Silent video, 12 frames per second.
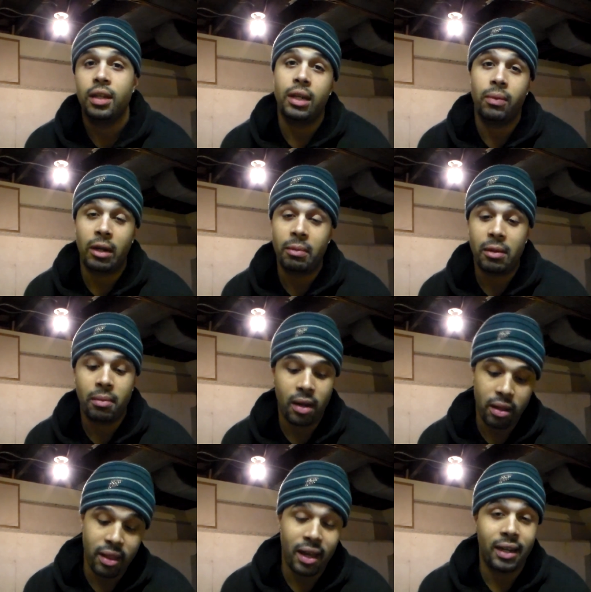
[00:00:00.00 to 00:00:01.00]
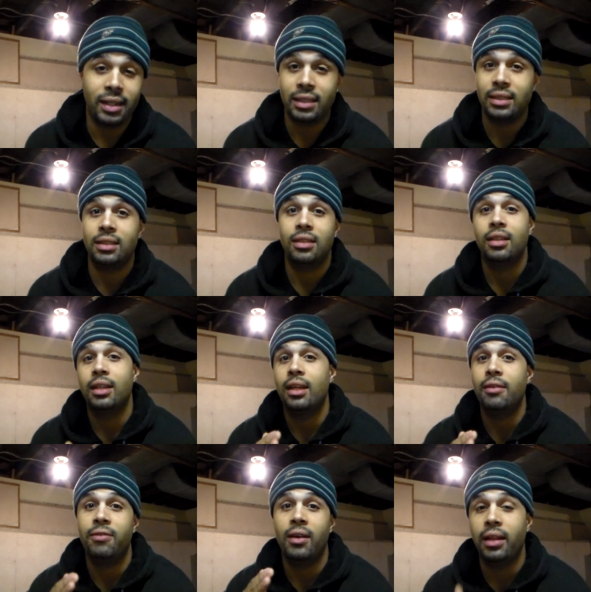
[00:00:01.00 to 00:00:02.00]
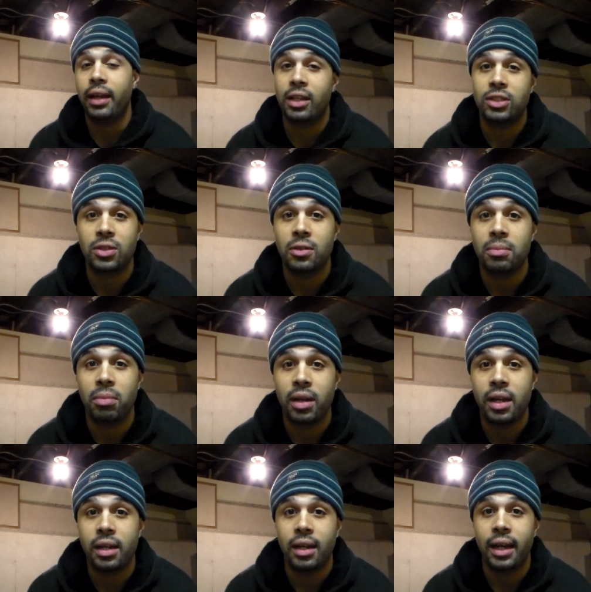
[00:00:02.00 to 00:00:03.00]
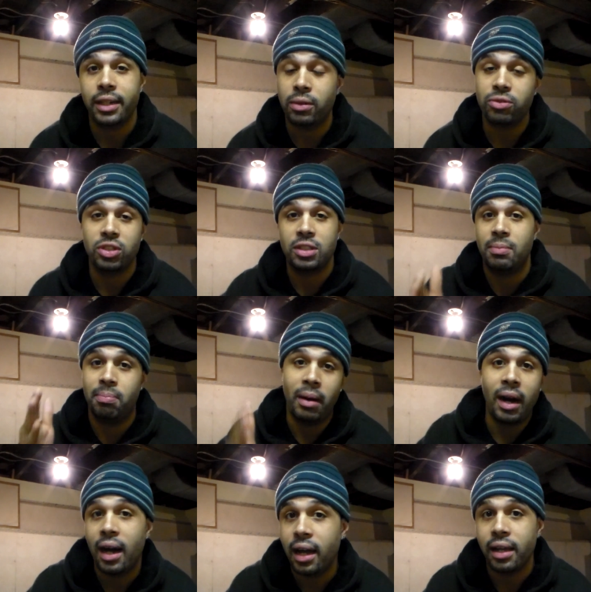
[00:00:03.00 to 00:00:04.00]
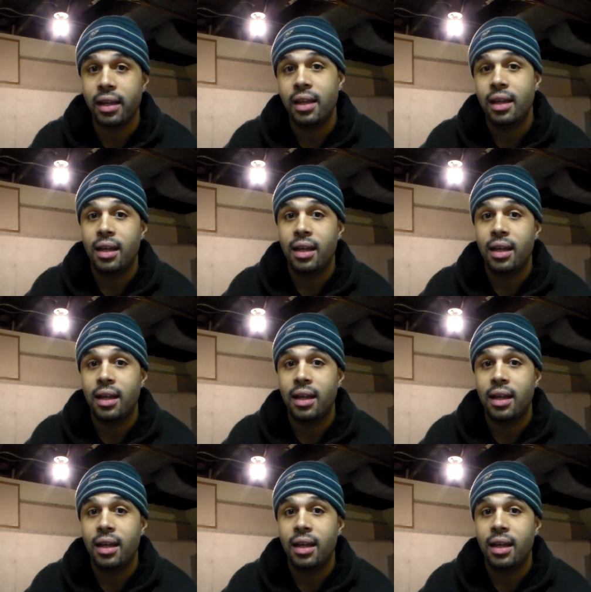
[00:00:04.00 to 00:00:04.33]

And what I mean by that is, if I like a certain brand, I don't just buy